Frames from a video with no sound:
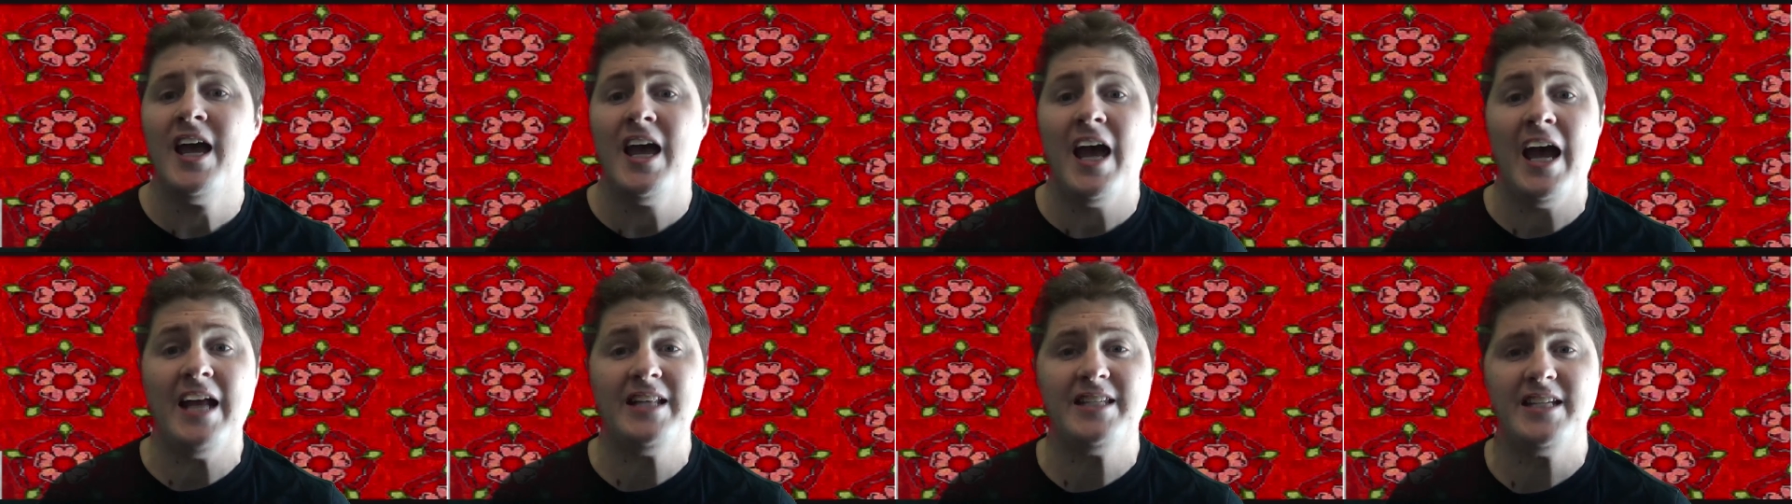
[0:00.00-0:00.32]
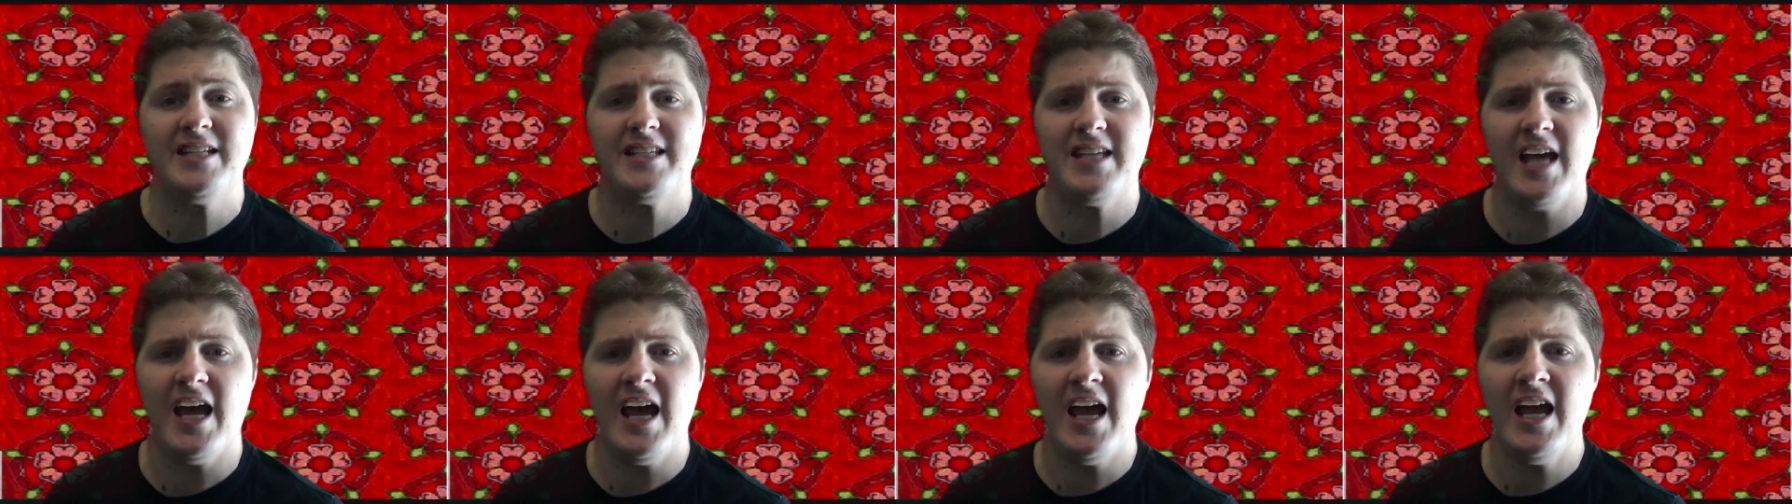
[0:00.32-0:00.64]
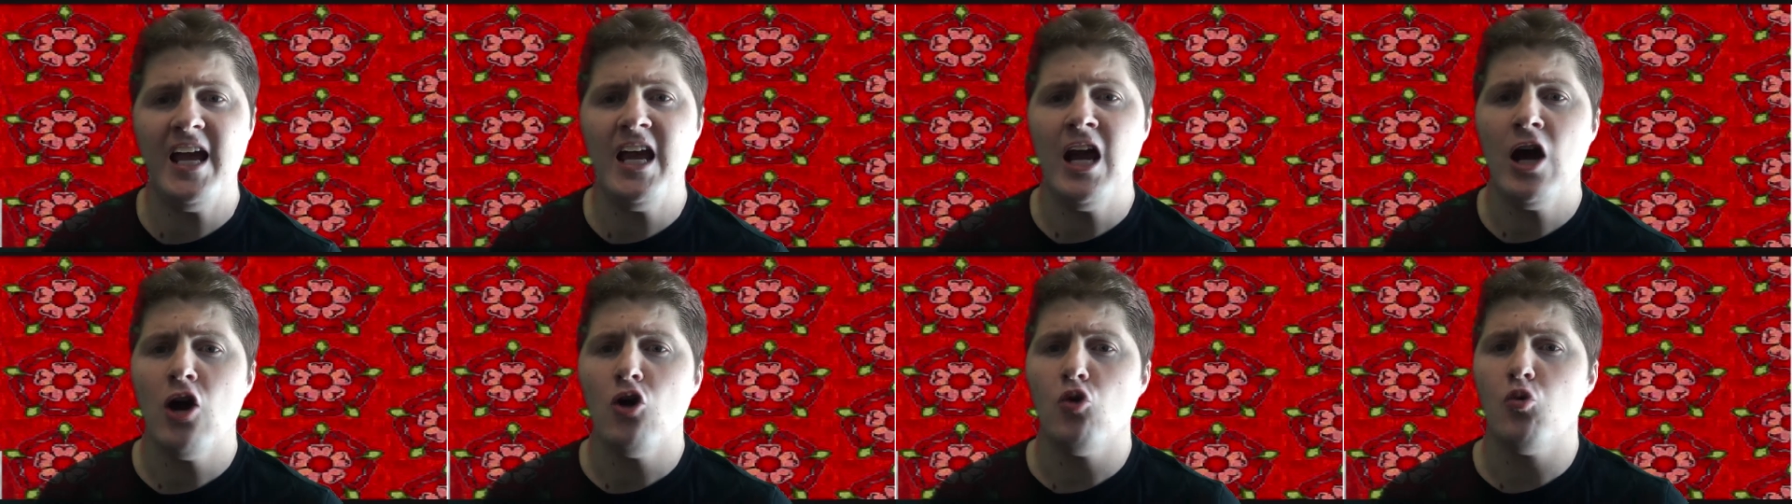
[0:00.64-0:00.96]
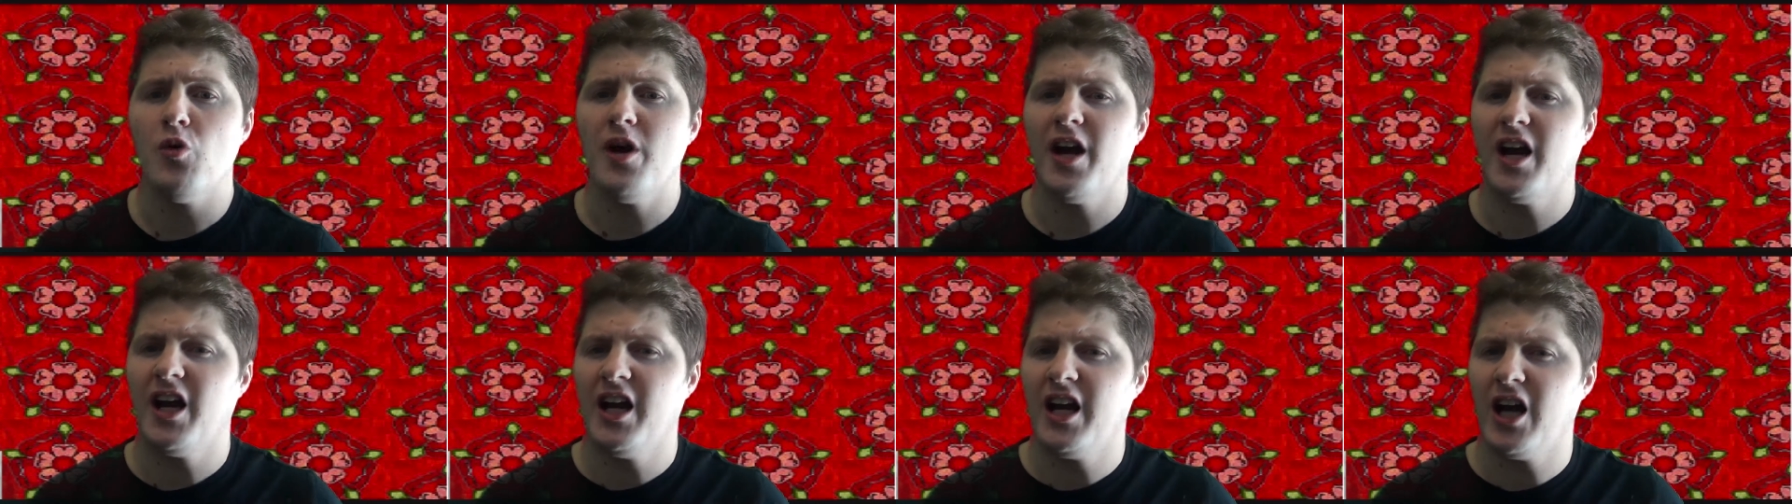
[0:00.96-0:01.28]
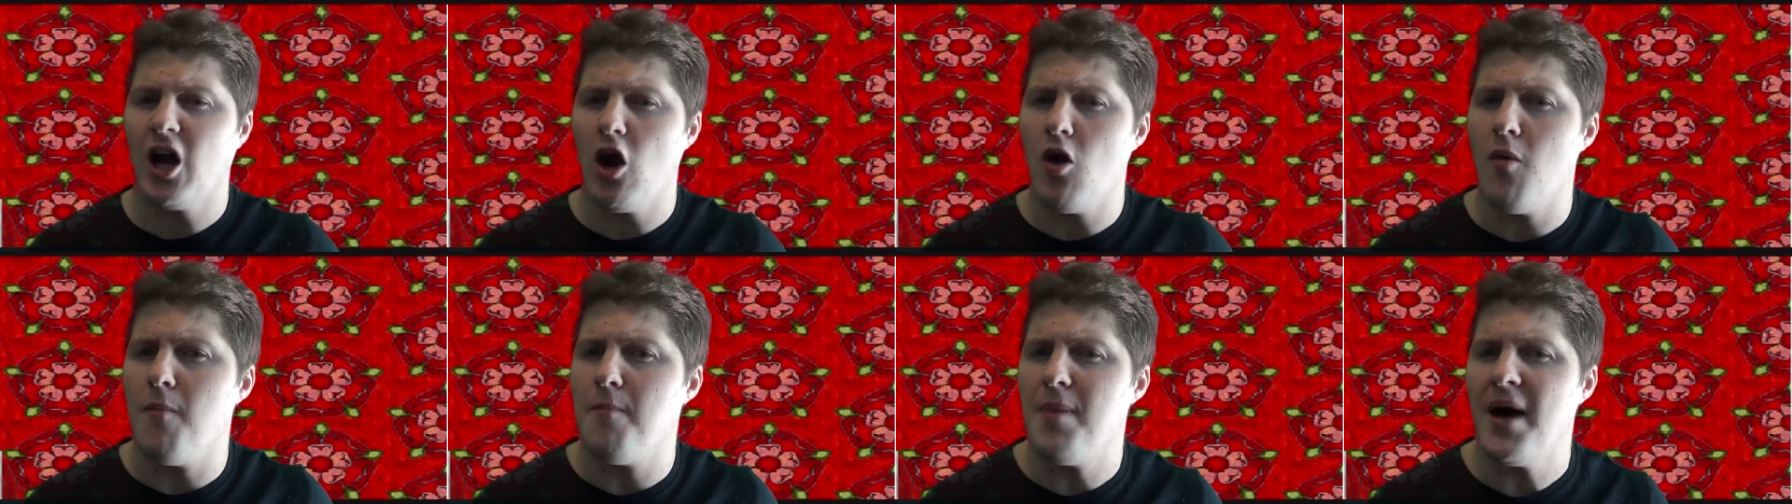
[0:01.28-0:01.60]
and today we're going to
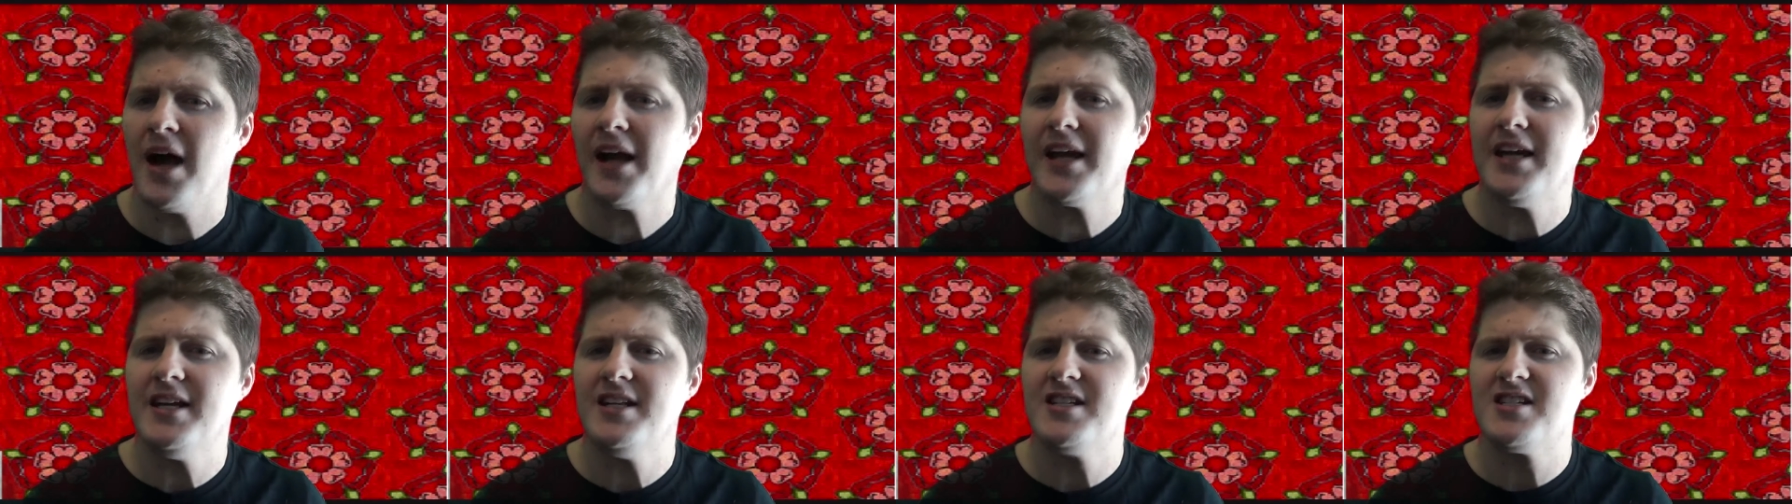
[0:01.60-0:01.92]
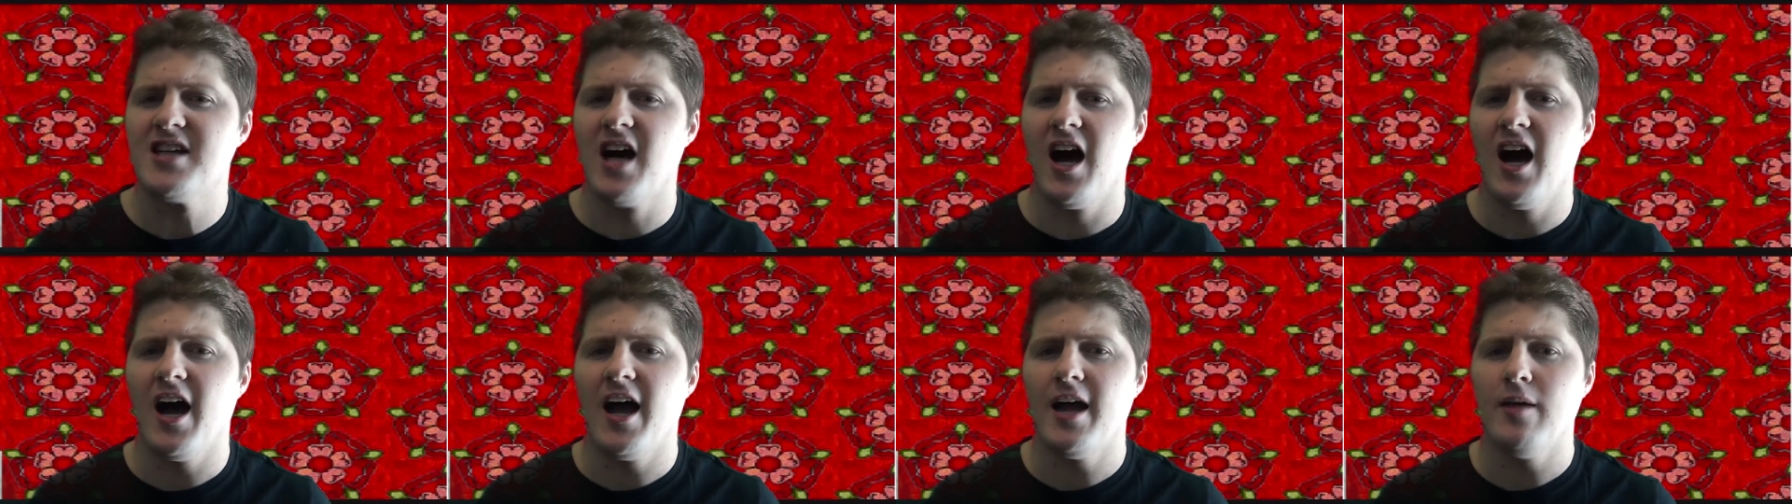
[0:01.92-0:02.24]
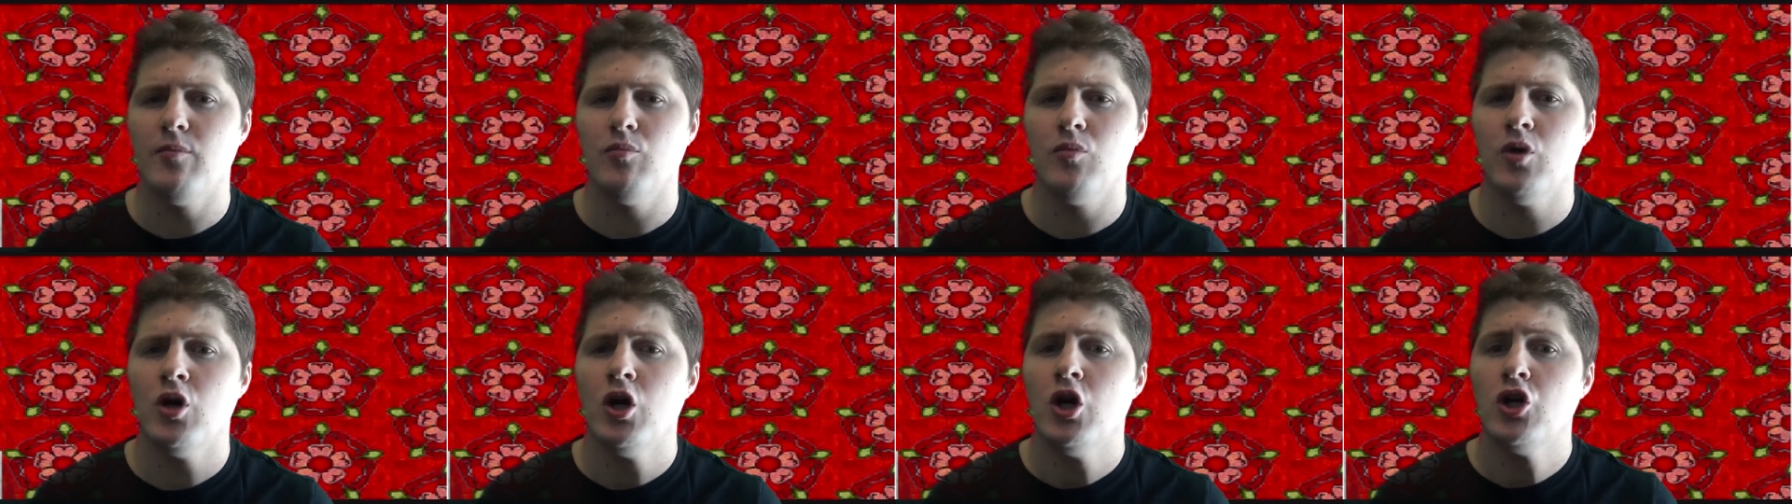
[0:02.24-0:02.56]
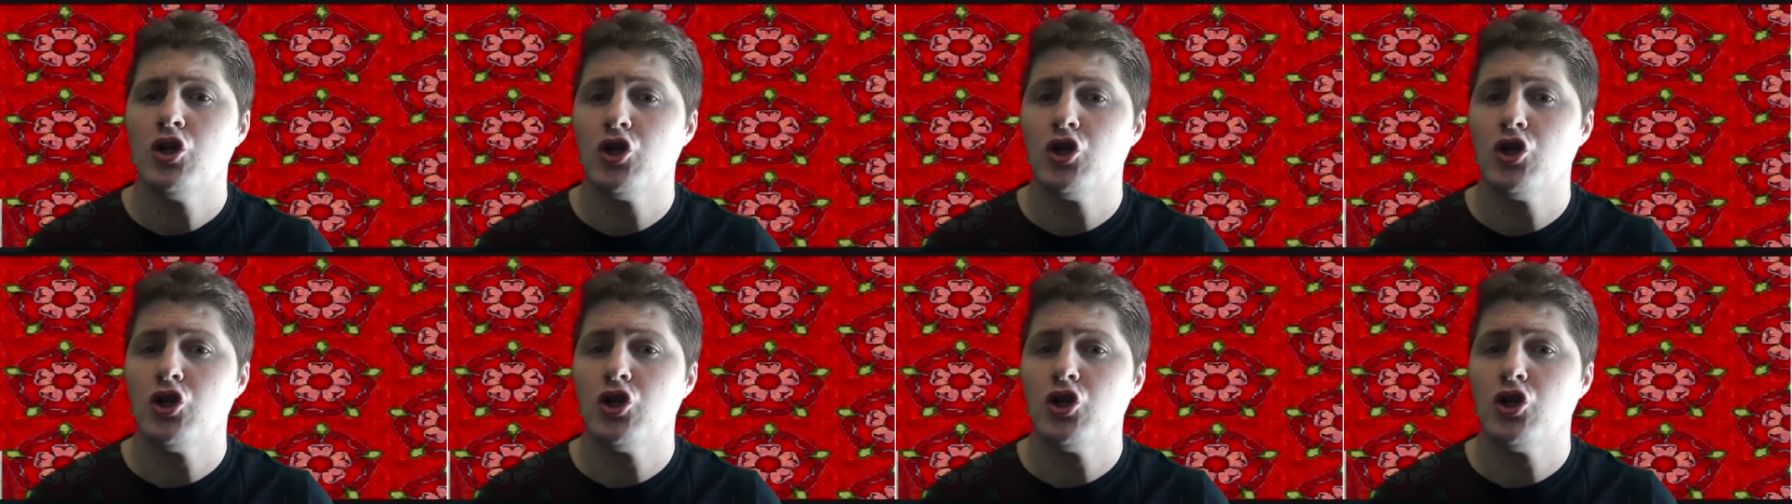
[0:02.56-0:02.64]
go back in time